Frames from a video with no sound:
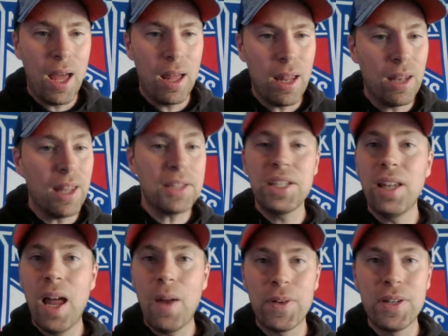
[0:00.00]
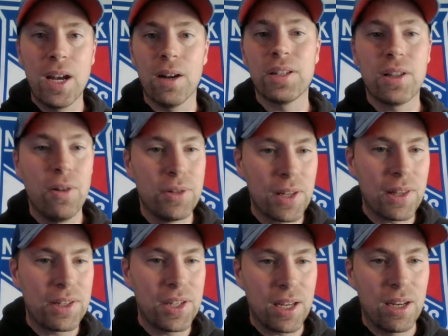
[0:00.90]
Alexis Lafreniere, to close out
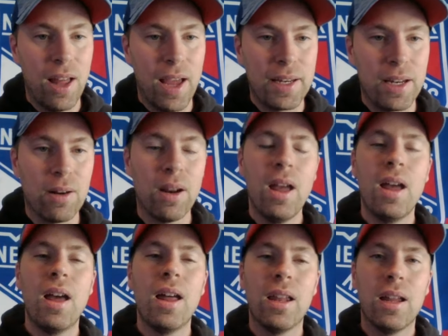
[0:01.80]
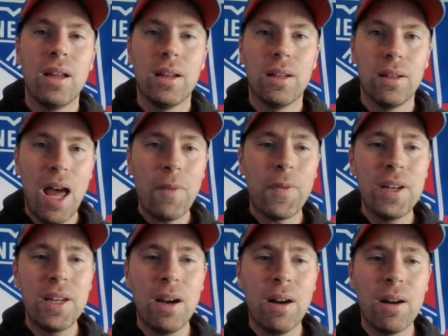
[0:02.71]
the second line here.
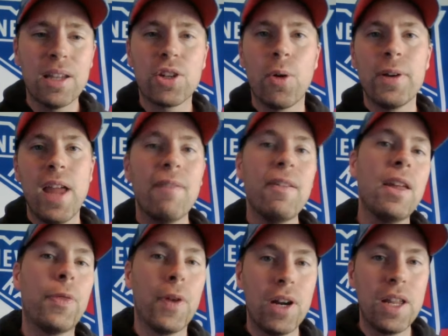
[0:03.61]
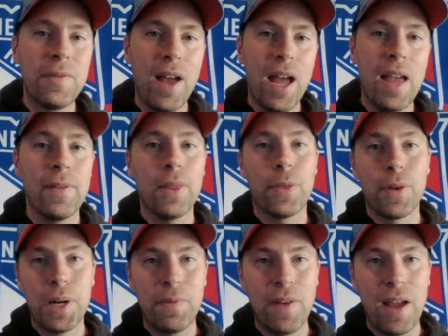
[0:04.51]
Lafreniere is going to have a
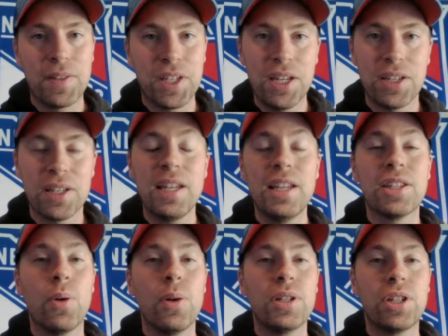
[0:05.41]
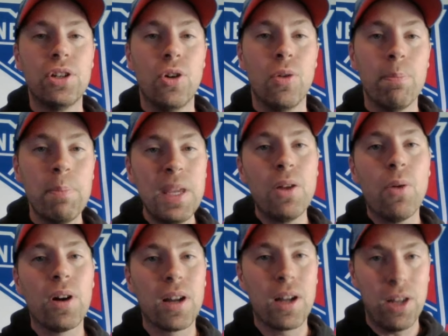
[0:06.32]
35-35 season. He is going to meet
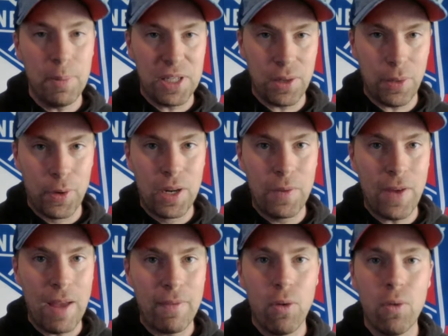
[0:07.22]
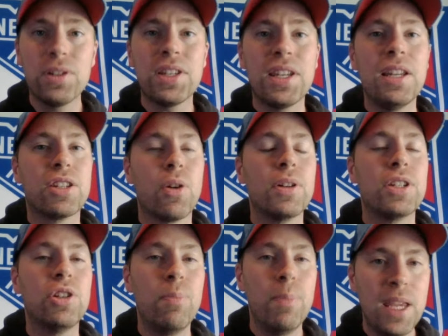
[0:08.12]
or eclipse 35 goals. He is going
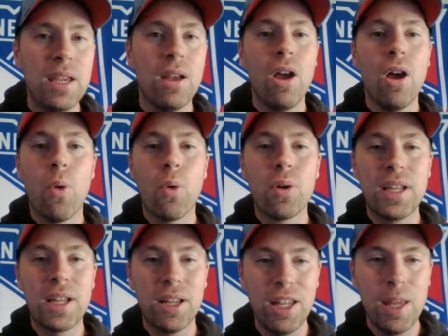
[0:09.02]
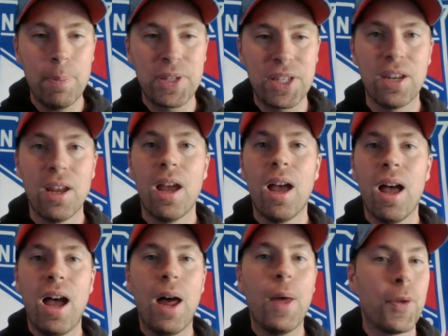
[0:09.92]
to meet or eclipse
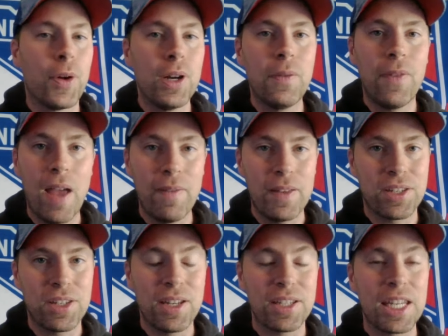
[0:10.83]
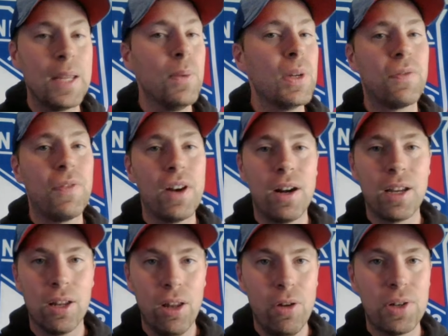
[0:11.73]
35 assists. He was very
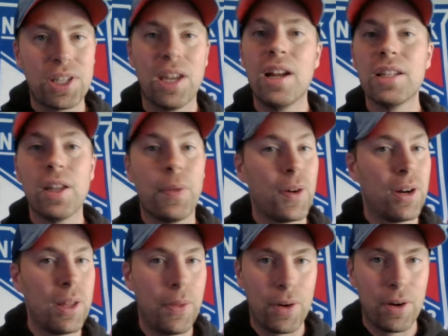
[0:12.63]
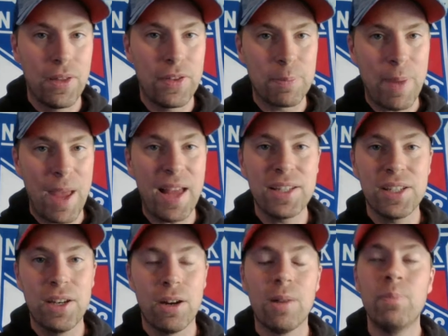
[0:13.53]
close to 30-30 this
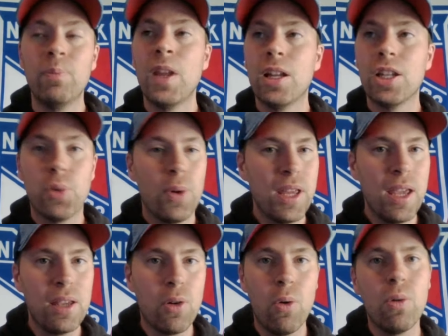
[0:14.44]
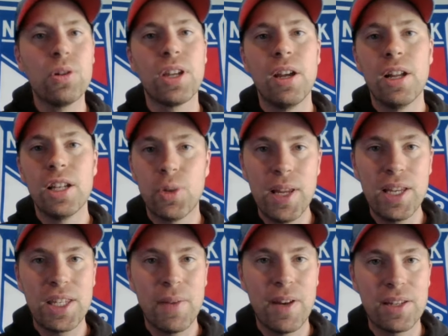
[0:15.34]
past year, 28 goals,
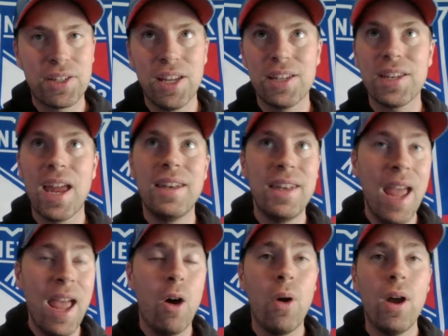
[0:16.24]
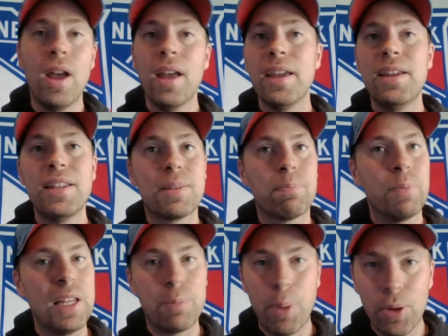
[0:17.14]
27 assists. And now he's
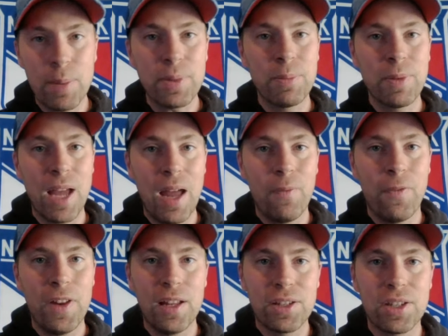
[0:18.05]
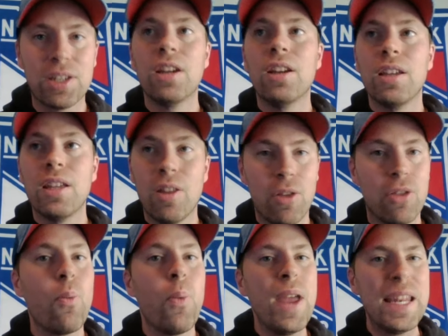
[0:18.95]
built up some confidence. You know,
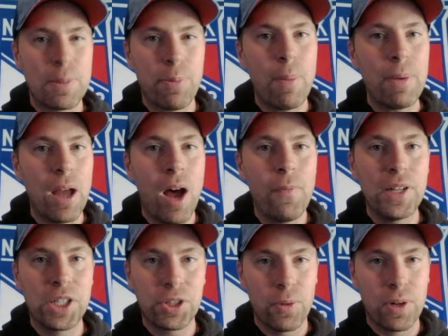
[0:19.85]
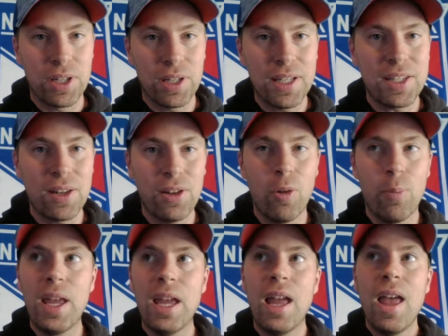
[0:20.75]
the weight is probably off his shoulders at least a little
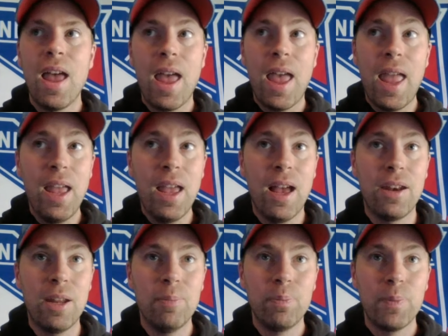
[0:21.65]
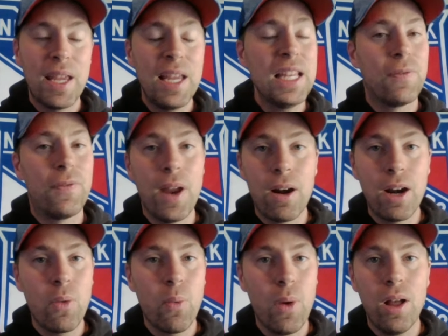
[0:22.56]
bit. And he's
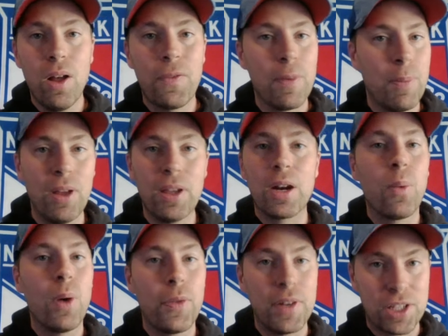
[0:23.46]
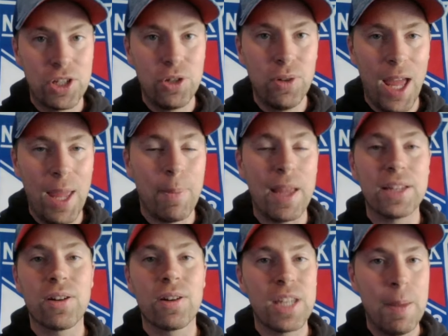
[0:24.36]
very well familiar with his two line
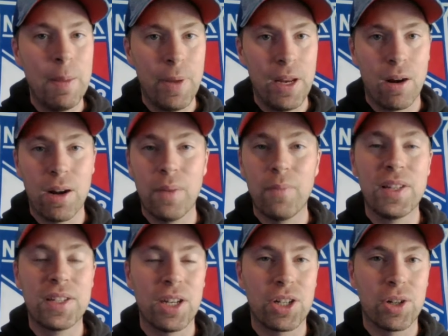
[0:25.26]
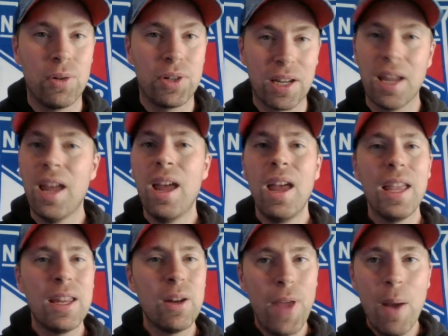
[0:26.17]
mates, Artemi Panarin and Vincent Trocheck.
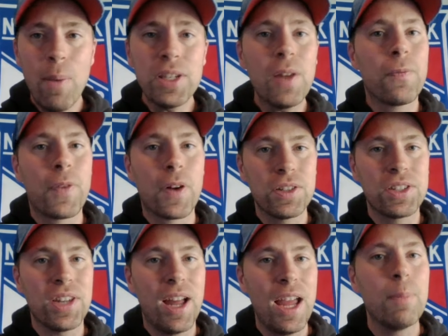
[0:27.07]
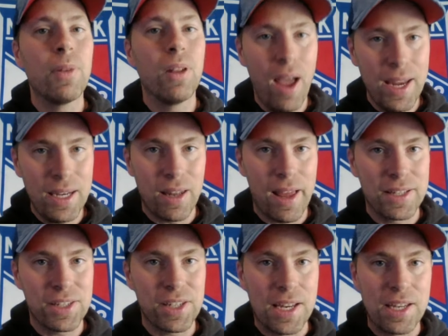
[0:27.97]
You know, that was a first-time line
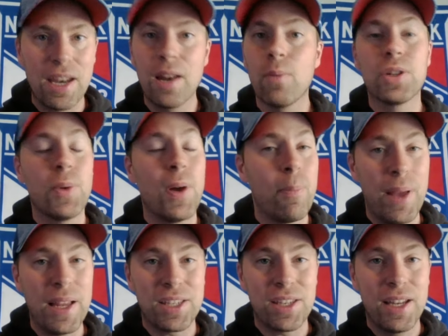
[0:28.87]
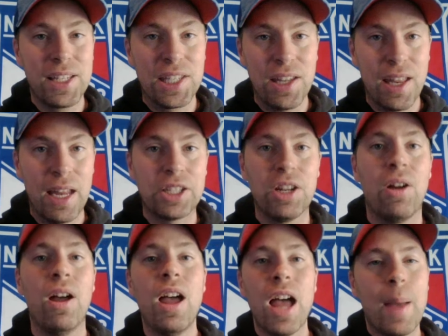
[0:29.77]
last season, and it was one of the best lines in the
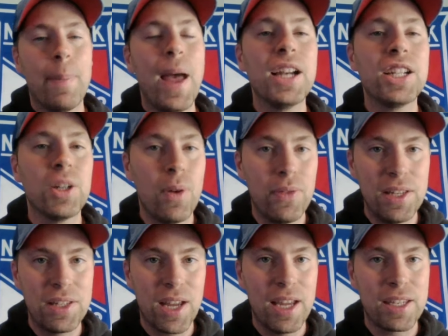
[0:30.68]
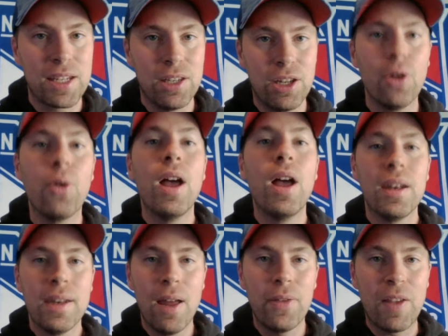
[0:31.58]
NHL. Imagine what these guys can do
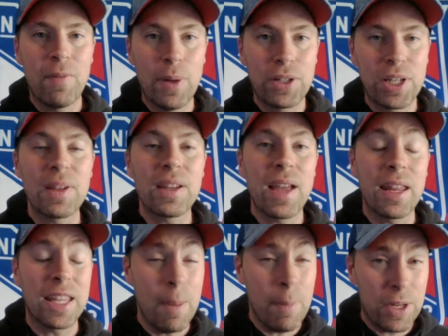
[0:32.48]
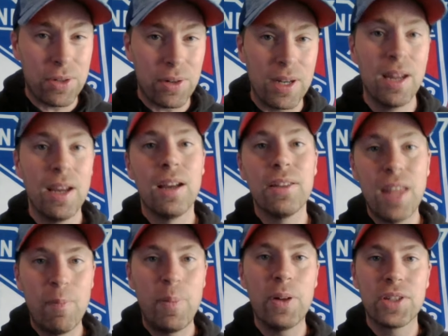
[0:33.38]
now that they've built up the kind of chemistry that
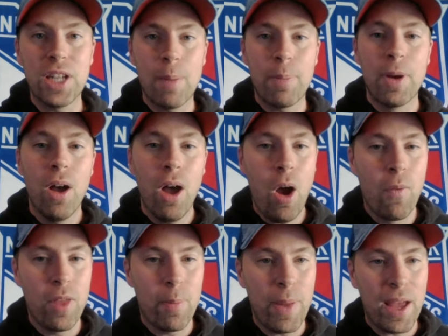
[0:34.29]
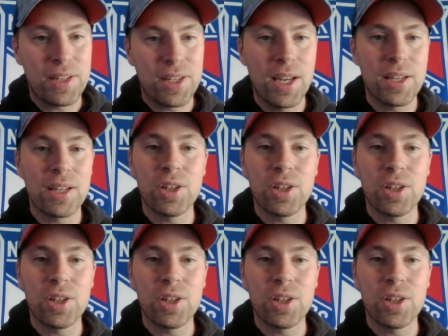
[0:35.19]
they've built up over the past season.